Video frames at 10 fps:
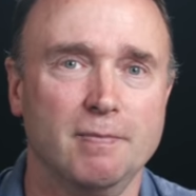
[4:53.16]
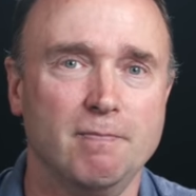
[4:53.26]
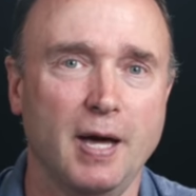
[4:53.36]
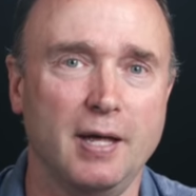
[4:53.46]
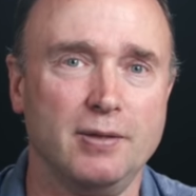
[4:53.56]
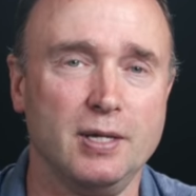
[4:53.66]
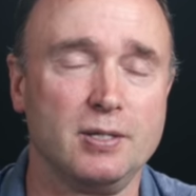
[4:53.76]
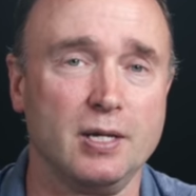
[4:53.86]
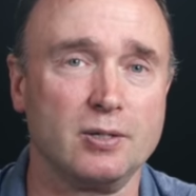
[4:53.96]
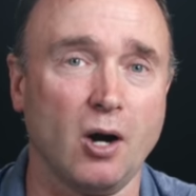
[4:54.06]
that these
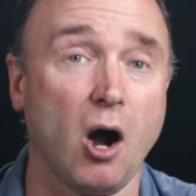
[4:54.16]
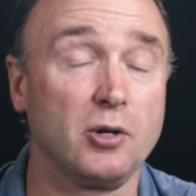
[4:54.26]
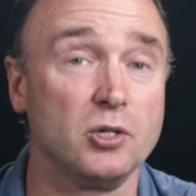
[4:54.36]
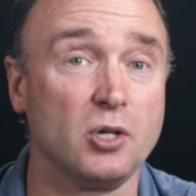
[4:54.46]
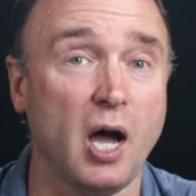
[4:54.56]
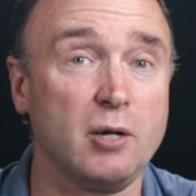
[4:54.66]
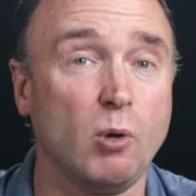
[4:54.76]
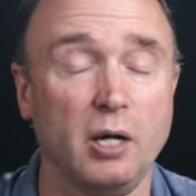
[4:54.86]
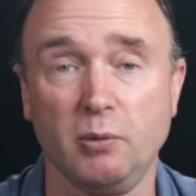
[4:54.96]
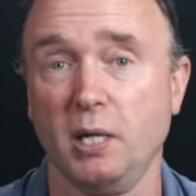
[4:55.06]
things are designed
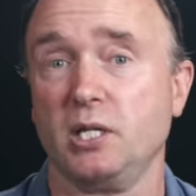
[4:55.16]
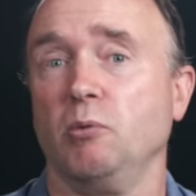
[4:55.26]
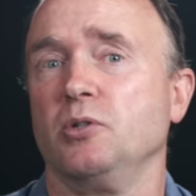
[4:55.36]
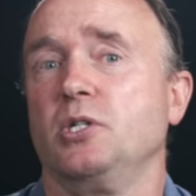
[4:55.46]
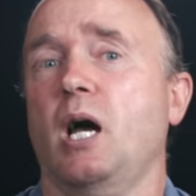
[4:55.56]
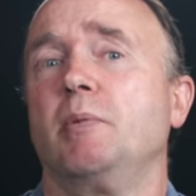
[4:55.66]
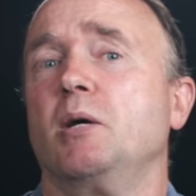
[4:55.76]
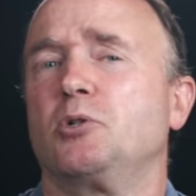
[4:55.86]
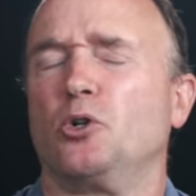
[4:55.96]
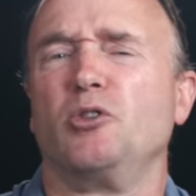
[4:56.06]
well. And you might say, well, Simon,
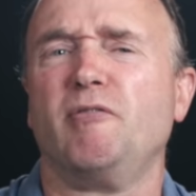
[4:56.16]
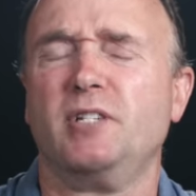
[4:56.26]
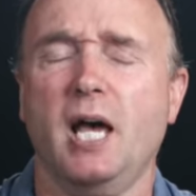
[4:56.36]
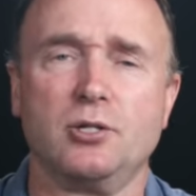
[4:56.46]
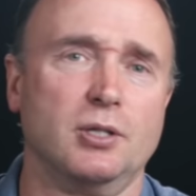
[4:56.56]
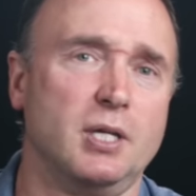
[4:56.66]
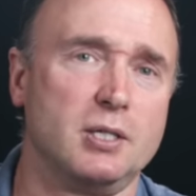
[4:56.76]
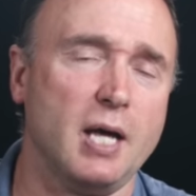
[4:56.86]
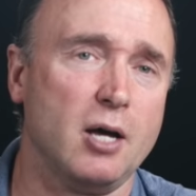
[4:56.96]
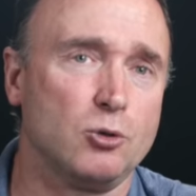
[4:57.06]
I'm sure they've tested
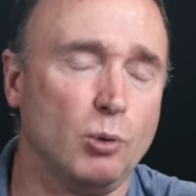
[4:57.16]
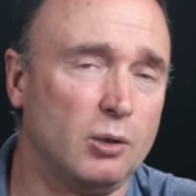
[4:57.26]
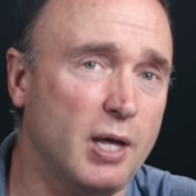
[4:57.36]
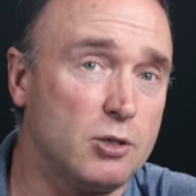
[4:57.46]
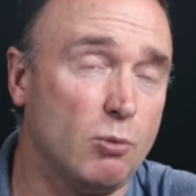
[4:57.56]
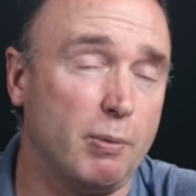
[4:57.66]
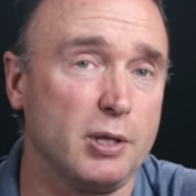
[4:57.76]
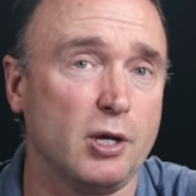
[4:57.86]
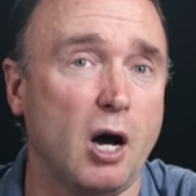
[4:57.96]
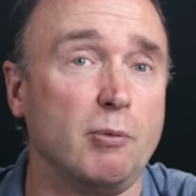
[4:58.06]
these out. Well, that's what we
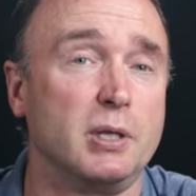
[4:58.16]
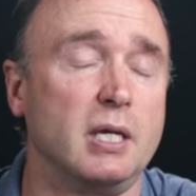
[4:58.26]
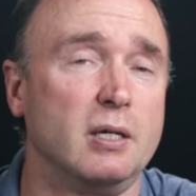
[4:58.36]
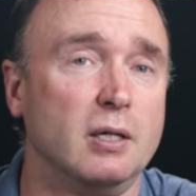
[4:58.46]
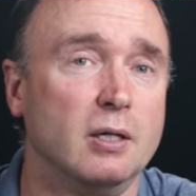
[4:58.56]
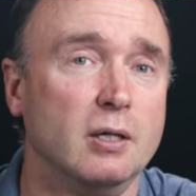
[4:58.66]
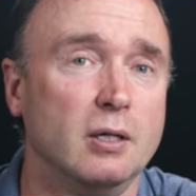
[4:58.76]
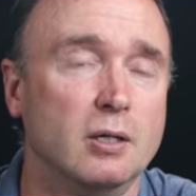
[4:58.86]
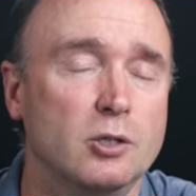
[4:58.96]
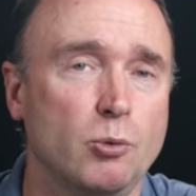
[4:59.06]
thought with the
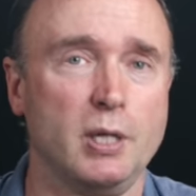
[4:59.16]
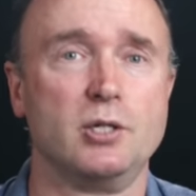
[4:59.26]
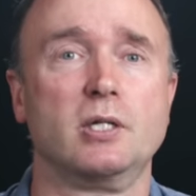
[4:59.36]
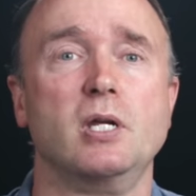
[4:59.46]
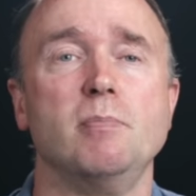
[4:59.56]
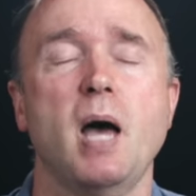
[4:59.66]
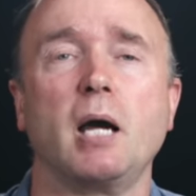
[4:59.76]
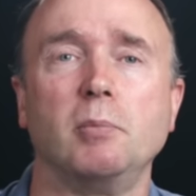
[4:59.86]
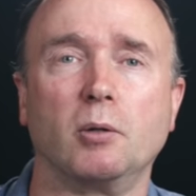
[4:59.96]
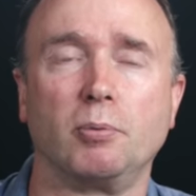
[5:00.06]
2016
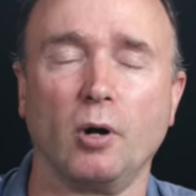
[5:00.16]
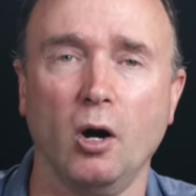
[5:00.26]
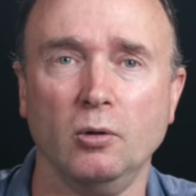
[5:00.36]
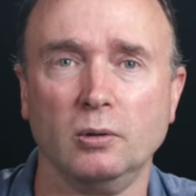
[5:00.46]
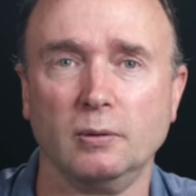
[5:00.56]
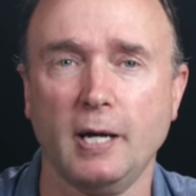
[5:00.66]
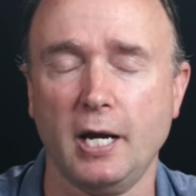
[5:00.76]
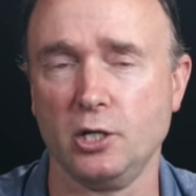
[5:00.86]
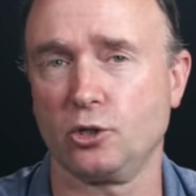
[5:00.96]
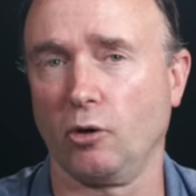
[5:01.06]
MacBook Pro
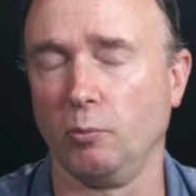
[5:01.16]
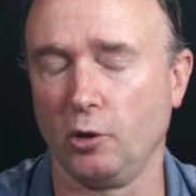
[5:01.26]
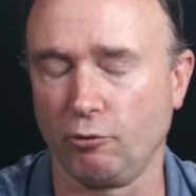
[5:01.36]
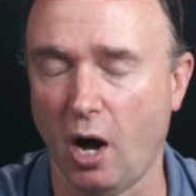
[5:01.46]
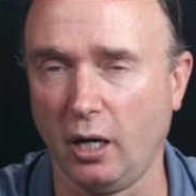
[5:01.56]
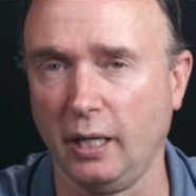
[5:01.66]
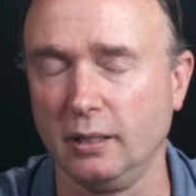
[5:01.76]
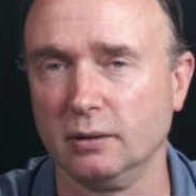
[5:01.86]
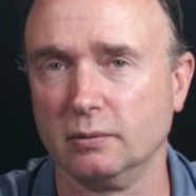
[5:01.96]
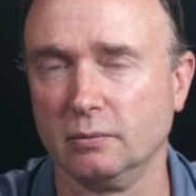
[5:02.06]
and its thermal
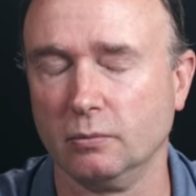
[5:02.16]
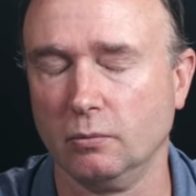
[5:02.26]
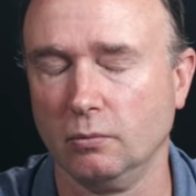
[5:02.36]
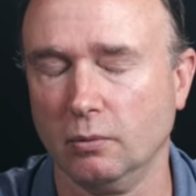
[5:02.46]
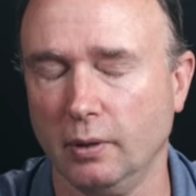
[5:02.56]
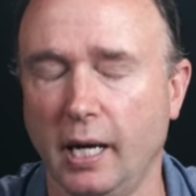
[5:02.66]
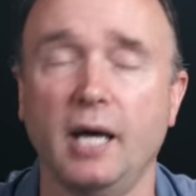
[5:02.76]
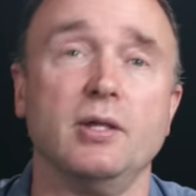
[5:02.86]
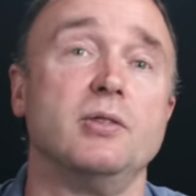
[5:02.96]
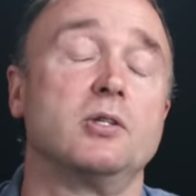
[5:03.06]
throttling,
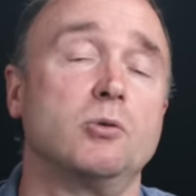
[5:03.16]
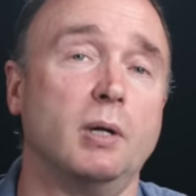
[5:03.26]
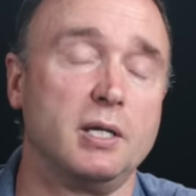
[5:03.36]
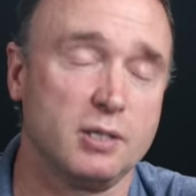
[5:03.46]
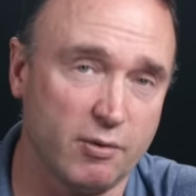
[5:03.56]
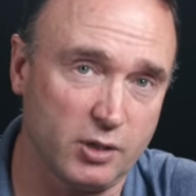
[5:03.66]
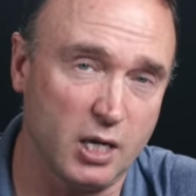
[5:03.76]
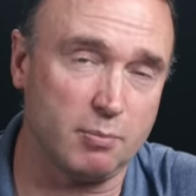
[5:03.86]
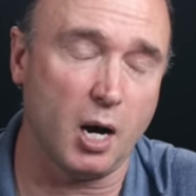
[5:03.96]
and then the 2017